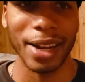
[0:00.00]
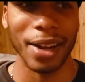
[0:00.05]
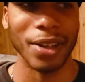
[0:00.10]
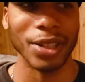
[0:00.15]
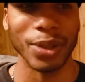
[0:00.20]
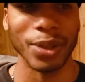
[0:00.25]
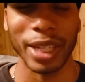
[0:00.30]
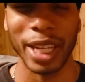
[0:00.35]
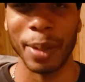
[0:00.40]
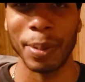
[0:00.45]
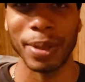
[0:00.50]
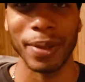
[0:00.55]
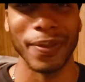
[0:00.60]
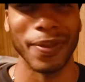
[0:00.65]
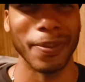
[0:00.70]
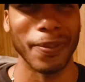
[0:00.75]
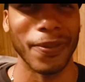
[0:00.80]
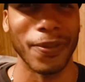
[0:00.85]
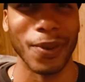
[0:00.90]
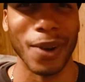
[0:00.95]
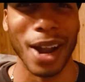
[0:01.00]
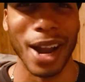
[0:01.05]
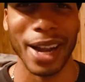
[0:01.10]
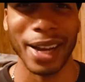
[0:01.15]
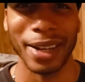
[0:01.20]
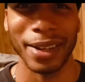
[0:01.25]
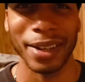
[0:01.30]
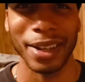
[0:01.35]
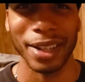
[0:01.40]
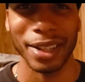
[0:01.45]
and it also keeps it from
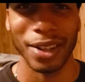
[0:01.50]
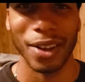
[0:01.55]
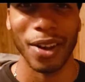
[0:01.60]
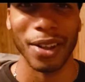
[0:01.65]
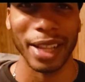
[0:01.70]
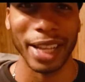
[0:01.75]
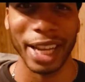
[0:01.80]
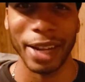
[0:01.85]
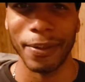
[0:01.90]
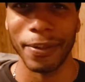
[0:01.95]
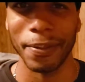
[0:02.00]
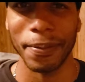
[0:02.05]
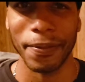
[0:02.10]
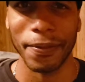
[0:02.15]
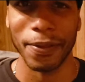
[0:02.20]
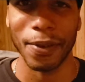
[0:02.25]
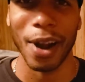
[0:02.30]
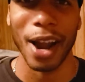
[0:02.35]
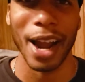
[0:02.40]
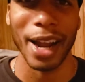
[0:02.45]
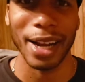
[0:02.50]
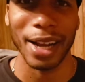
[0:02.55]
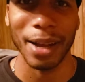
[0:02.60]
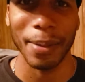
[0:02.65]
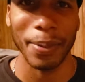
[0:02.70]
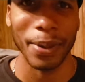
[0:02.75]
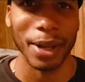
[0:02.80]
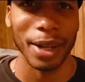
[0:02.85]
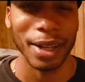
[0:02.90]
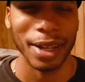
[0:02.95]
frying, all the heat from frying
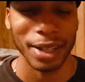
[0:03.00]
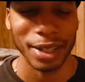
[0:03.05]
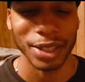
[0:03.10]
up.